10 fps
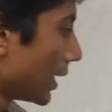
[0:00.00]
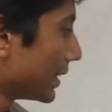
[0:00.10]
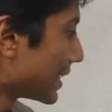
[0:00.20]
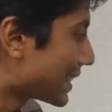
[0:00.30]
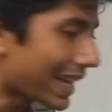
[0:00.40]

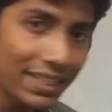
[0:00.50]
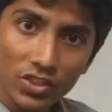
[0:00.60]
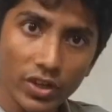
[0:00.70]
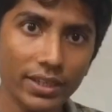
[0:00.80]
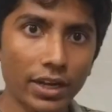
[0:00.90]
The second
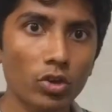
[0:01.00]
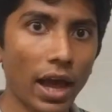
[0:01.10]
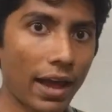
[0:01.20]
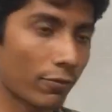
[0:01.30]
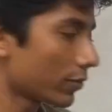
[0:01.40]
string that you
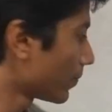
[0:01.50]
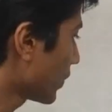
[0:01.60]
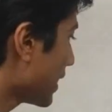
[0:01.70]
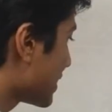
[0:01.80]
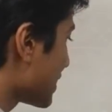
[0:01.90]
have
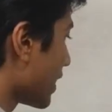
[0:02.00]
is this